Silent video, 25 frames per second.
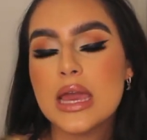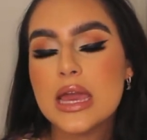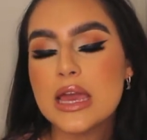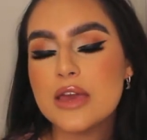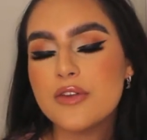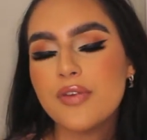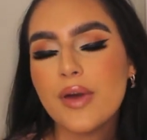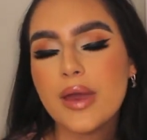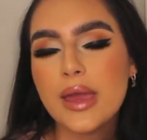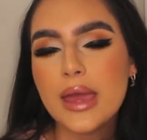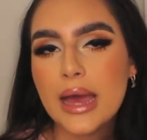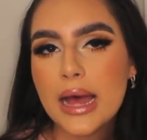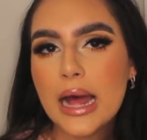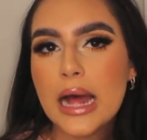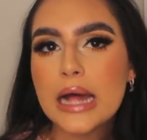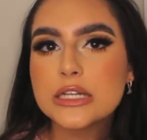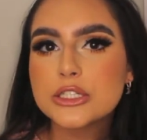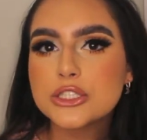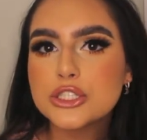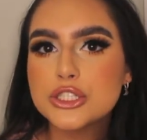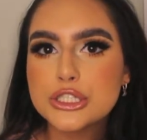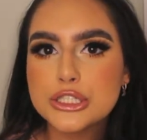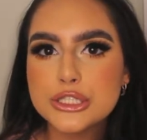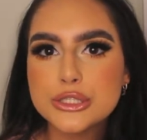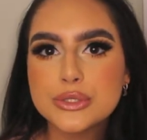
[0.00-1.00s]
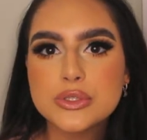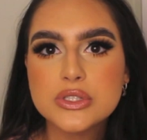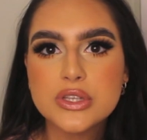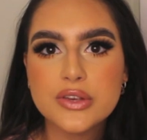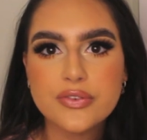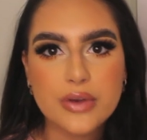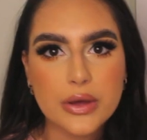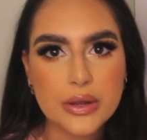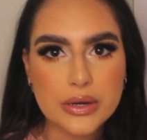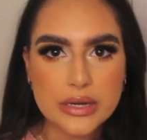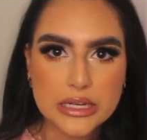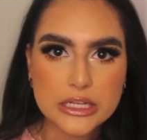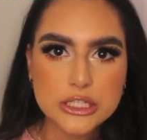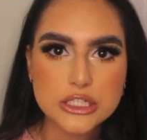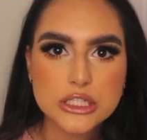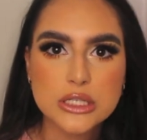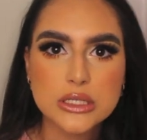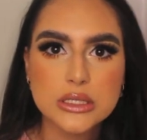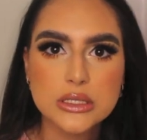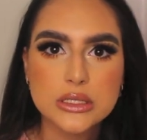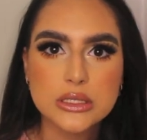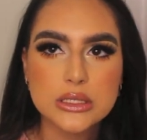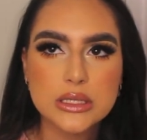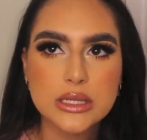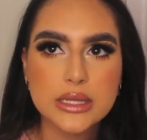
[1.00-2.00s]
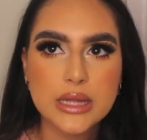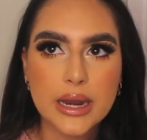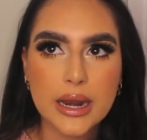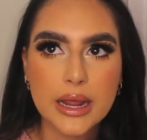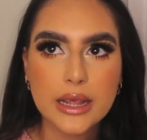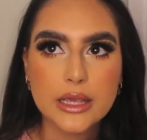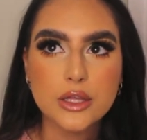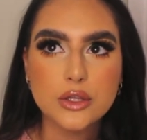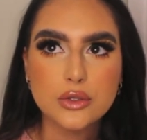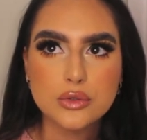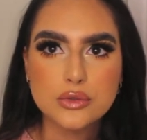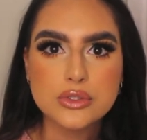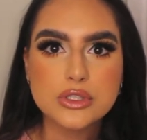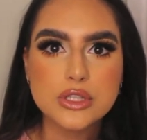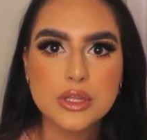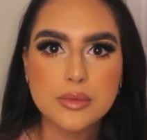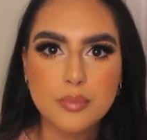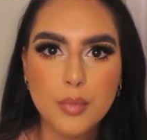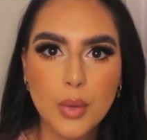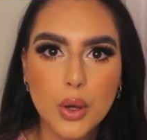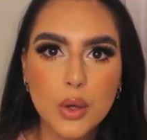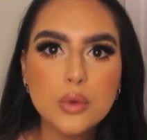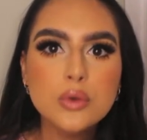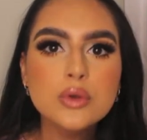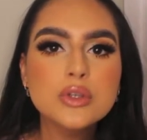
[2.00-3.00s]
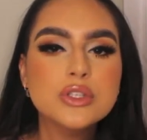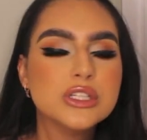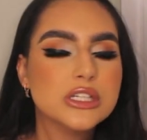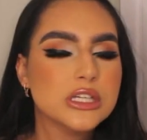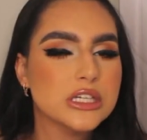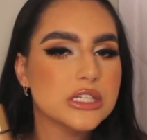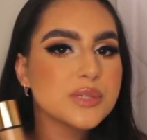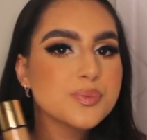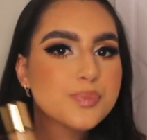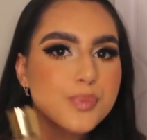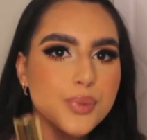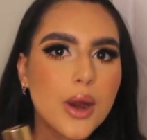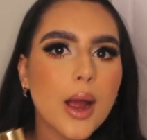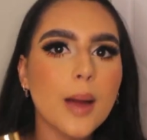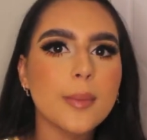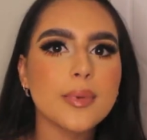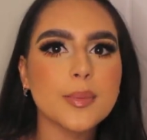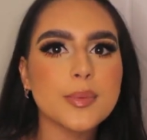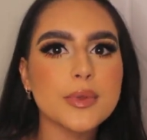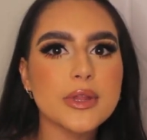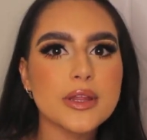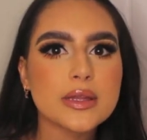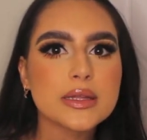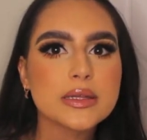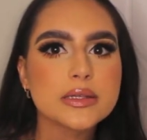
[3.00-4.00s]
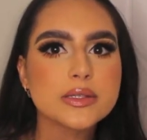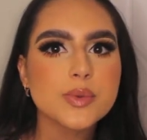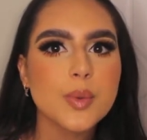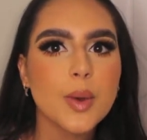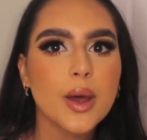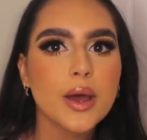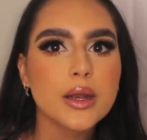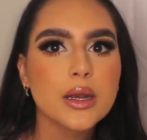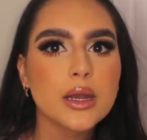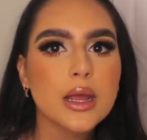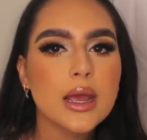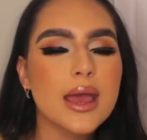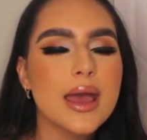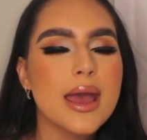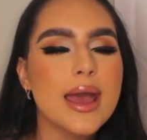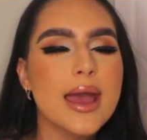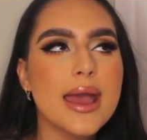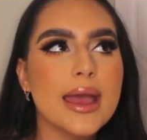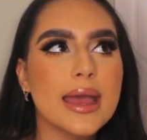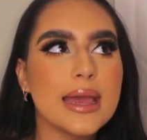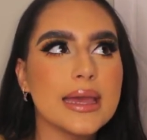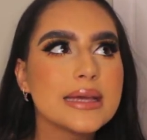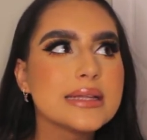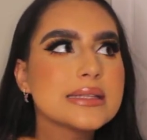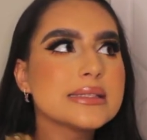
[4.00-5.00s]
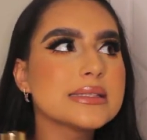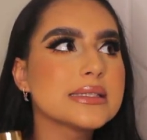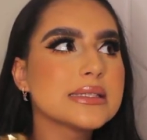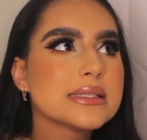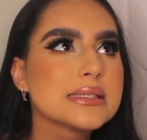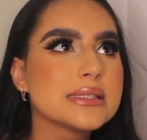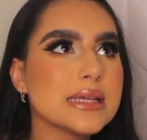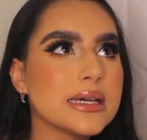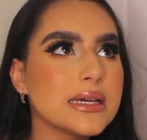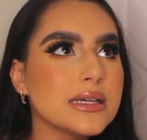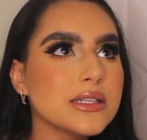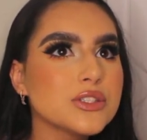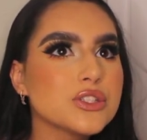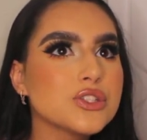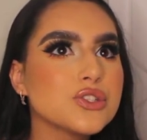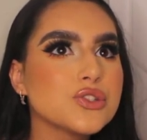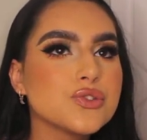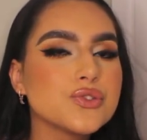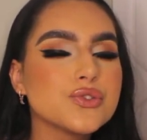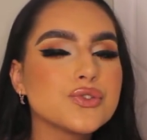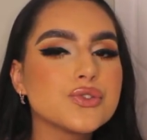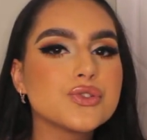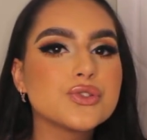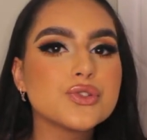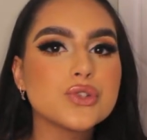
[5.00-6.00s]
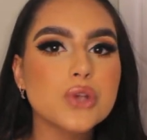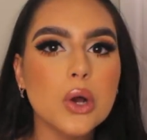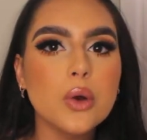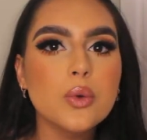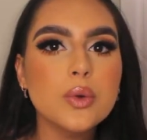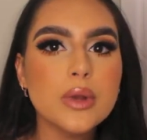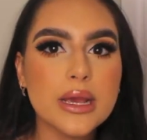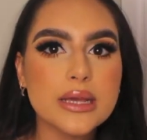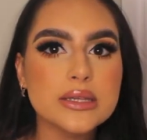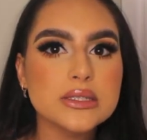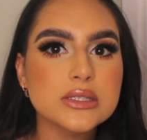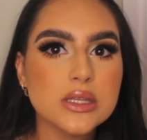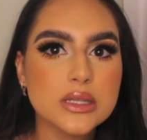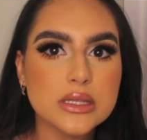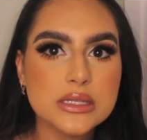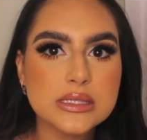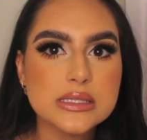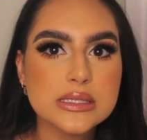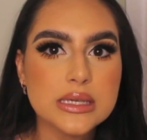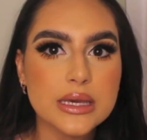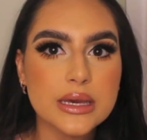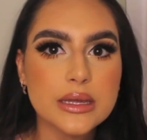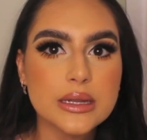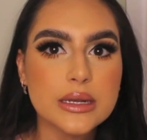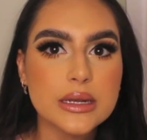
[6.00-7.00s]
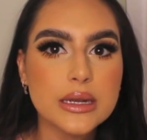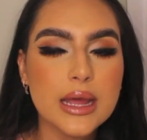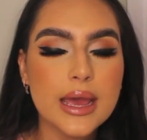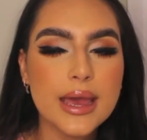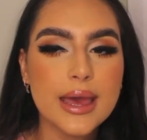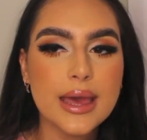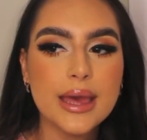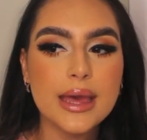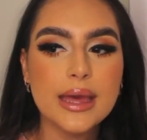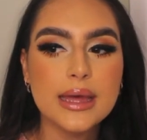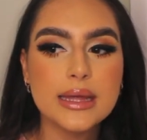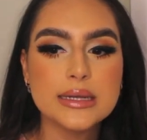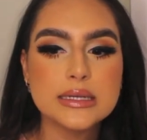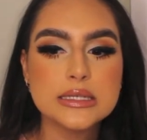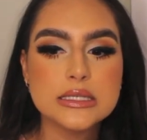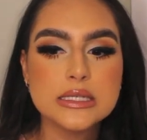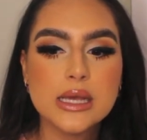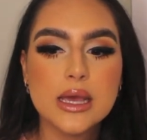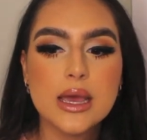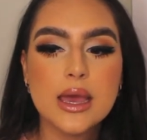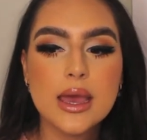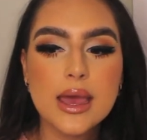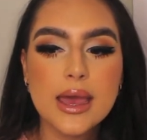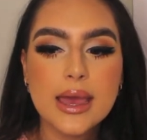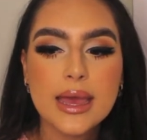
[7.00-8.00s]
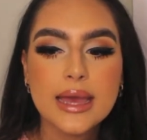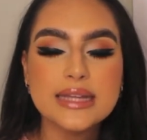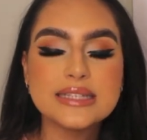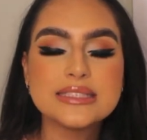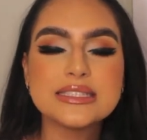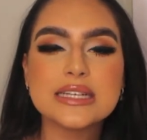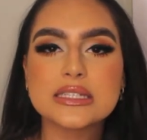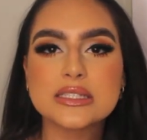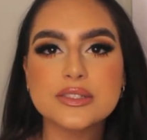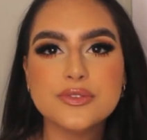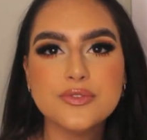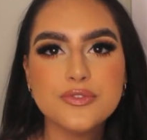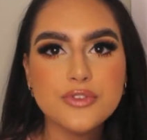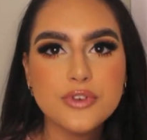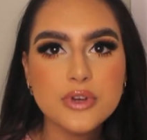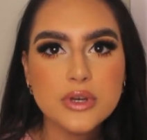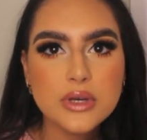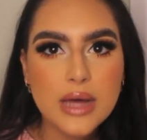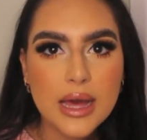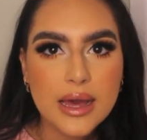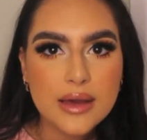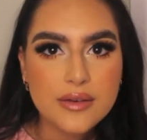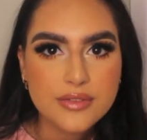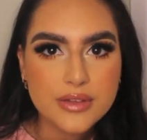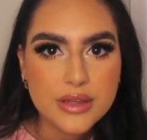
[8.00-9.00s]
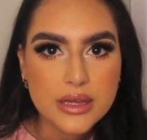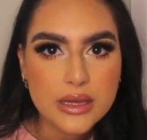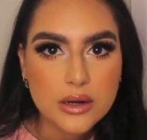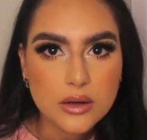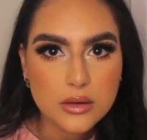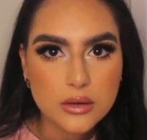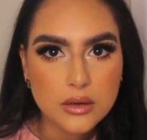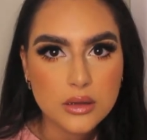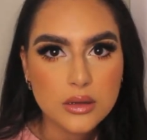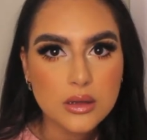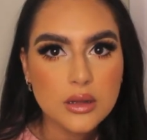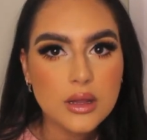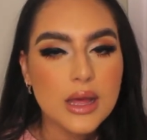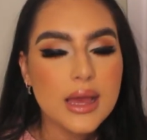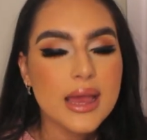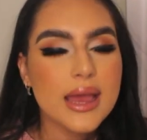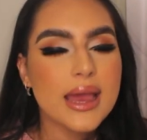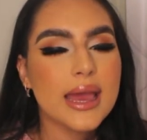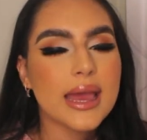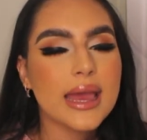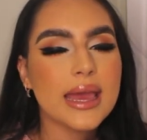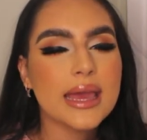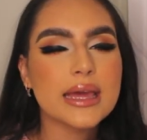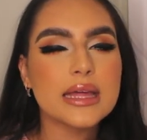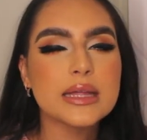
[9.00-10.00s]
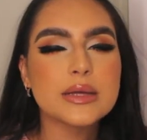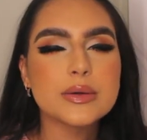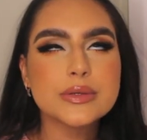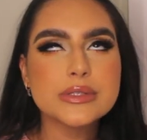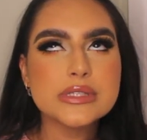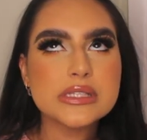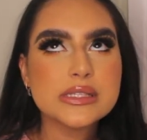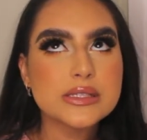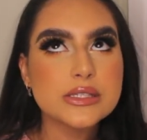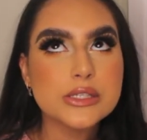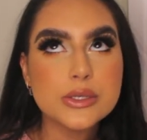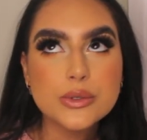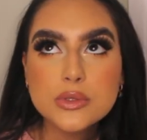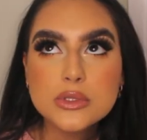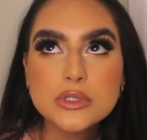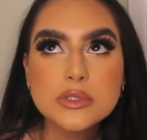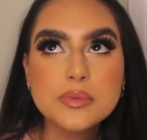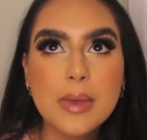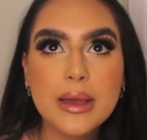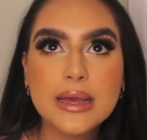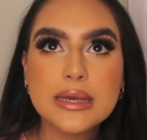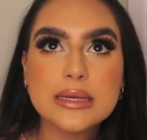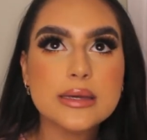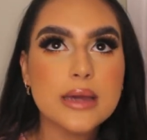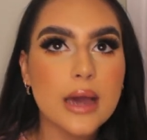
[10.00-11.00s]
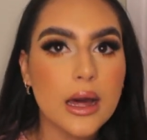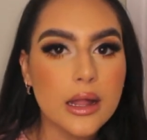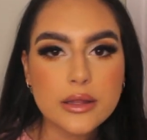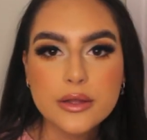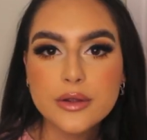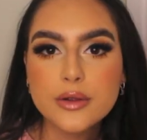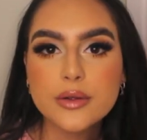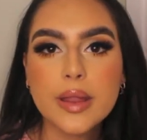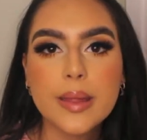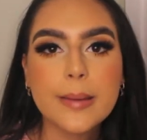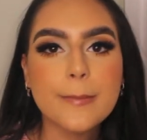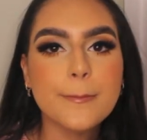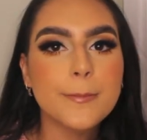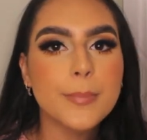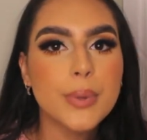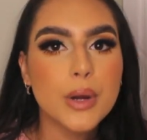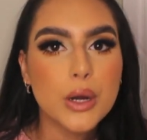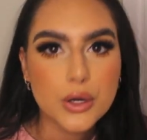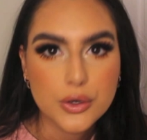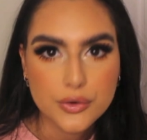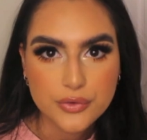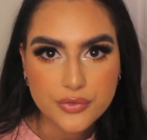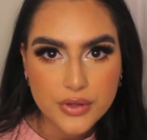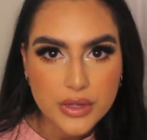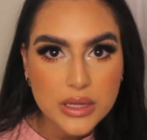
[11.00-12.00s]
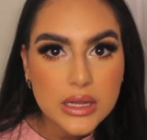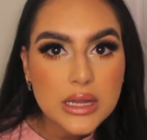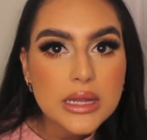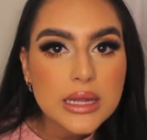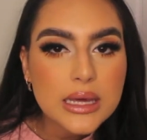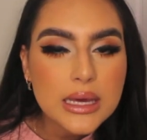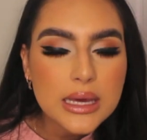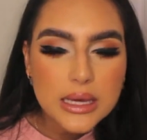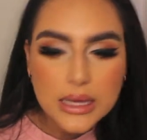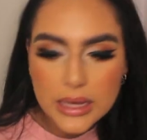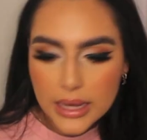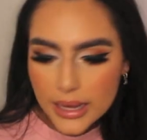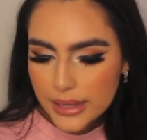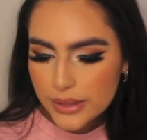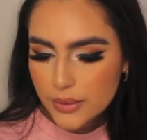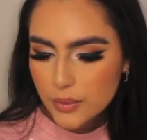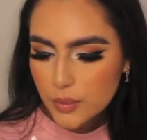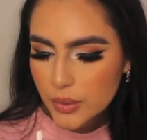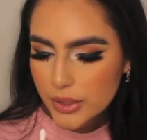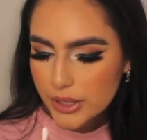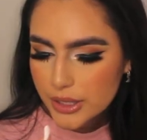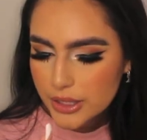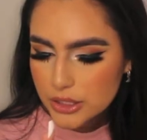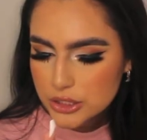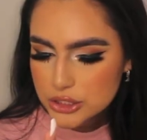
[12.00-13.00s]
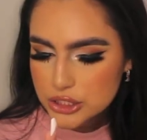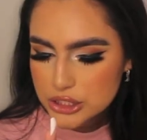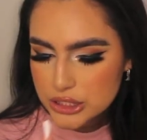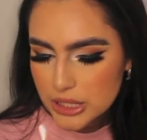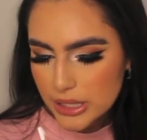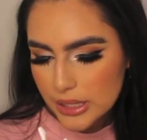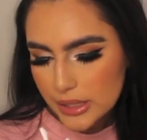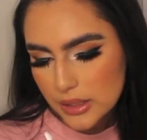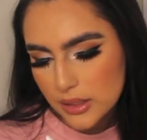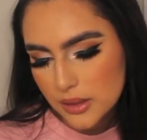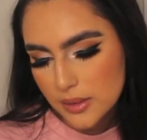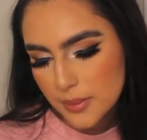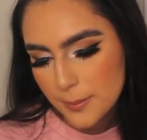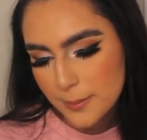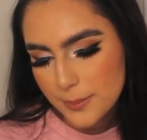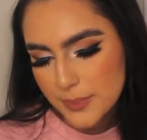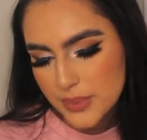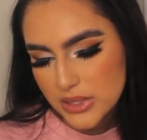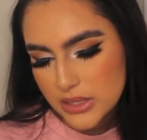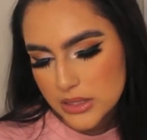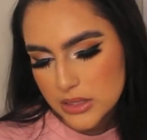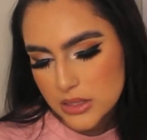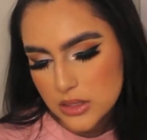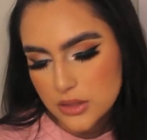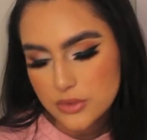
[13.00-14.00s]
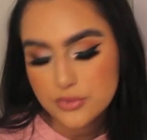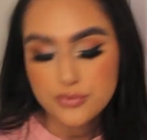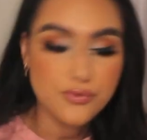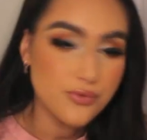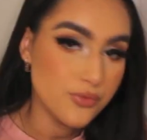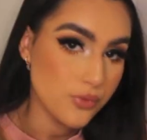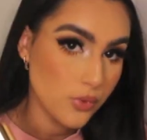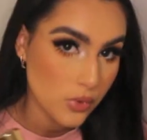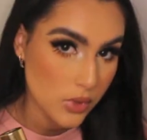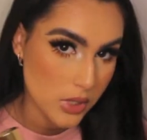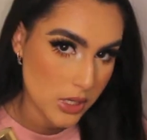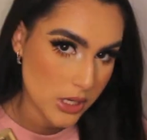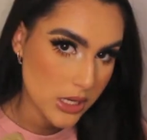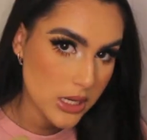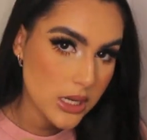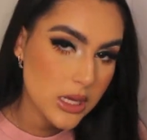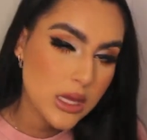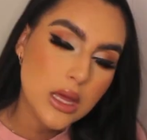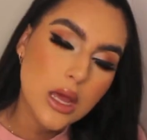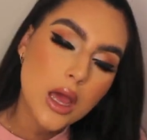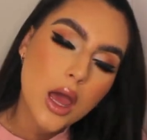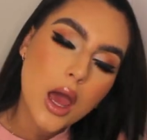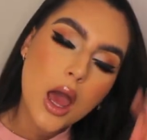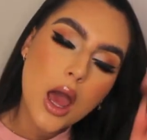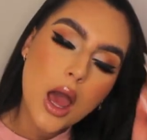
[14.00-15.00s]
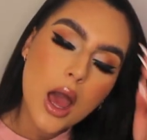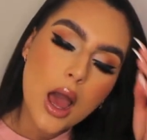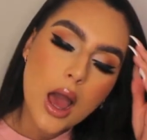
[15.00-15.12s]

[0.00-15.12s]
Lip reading: if I had to choose a foundation that I use the most, it's probably this one. It sits so nice in the skin and it doesn't feel heavy at all. It suits my color like perfectly. I wear shade BD40